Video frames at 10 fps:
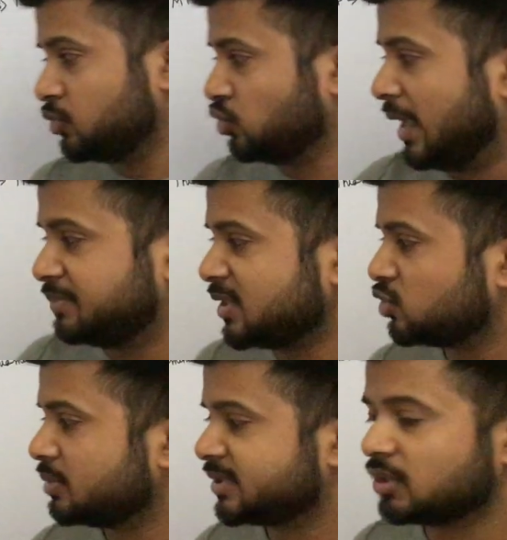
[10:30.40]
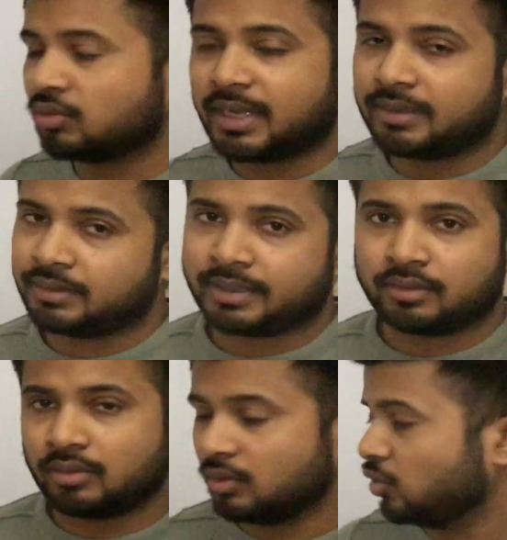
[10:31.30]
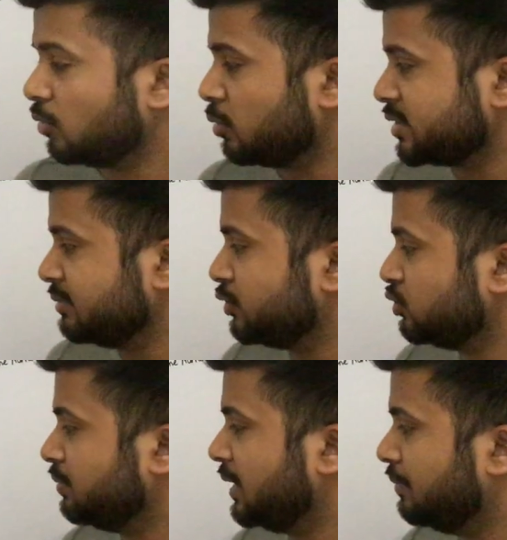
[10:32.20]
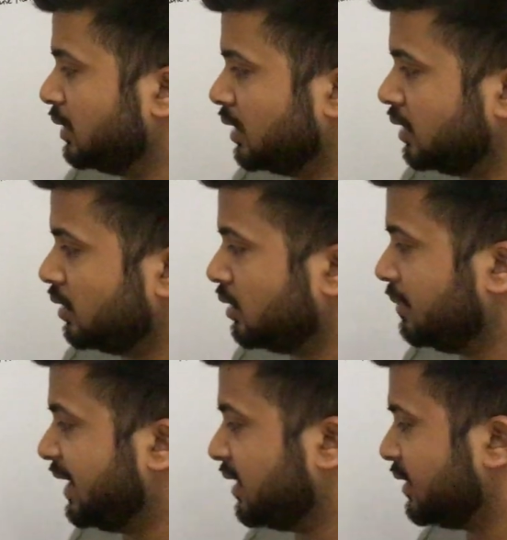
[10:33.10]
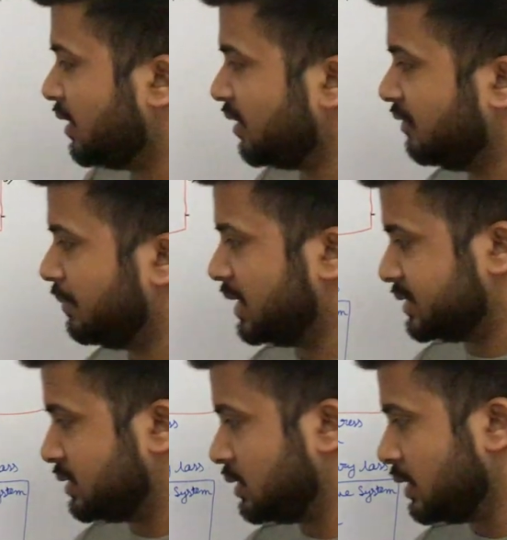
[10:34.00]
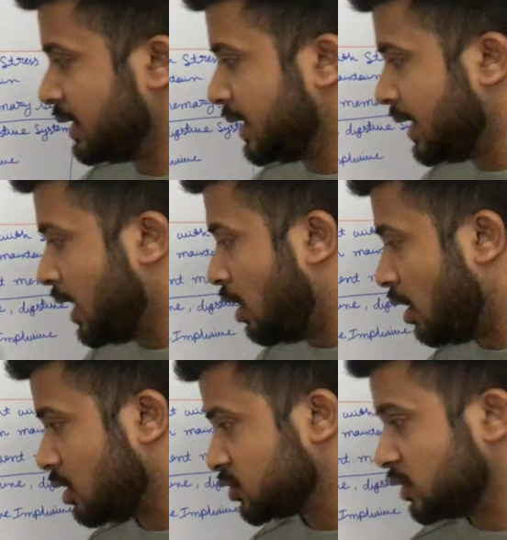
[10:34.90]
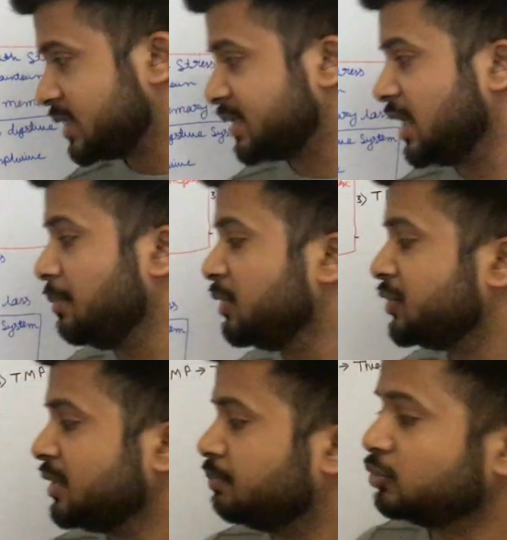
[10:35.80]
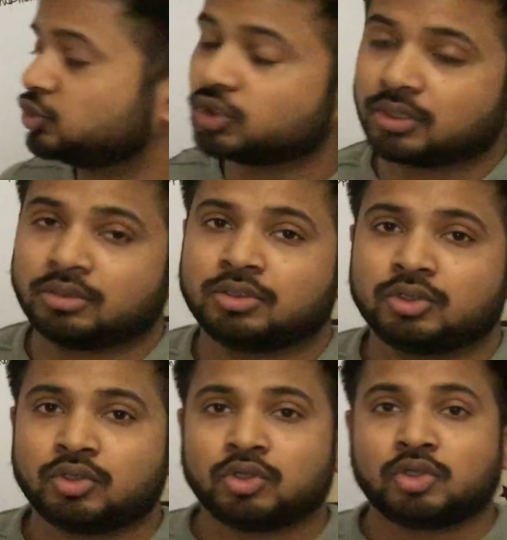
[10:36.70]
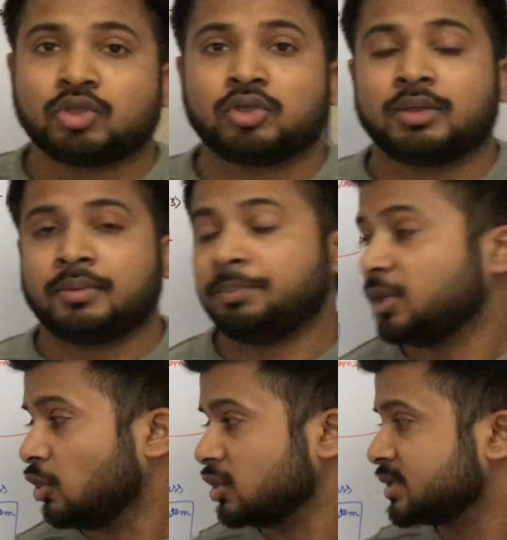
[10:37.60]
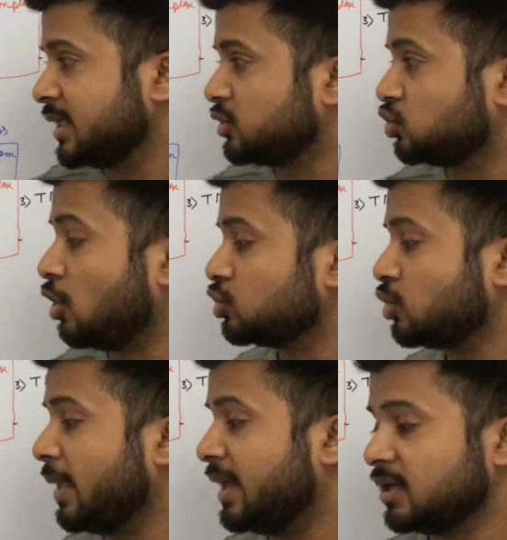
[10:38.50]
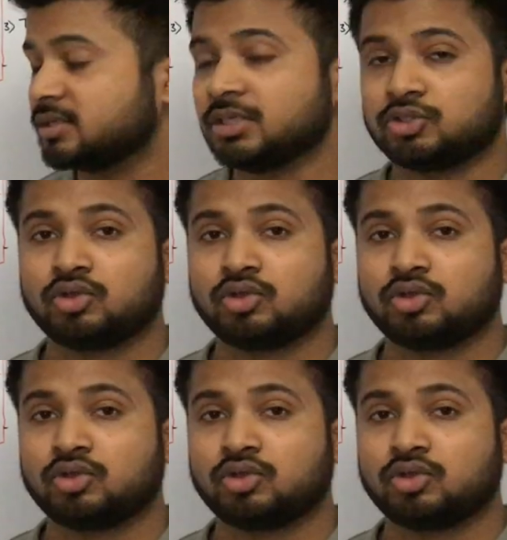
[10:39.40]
So absence of acetylcholine, not possible to maintain the nerve impulse. Also, it's immunity booster, because that source of energy.